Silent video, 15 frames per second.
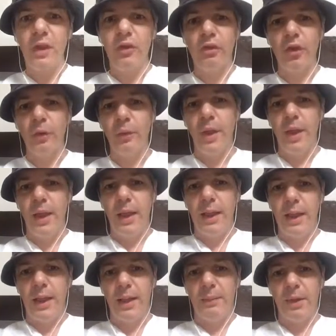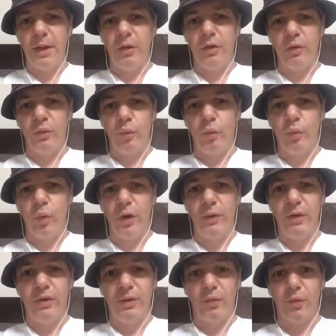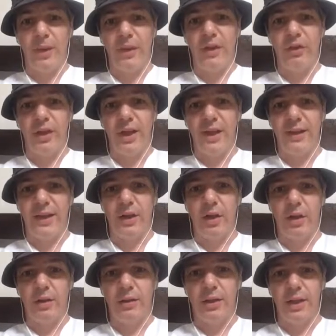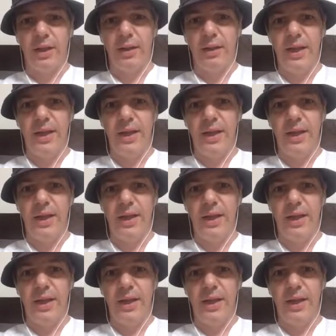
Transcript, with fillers: So um, one of the reasons I'm talking about this, and I think uh,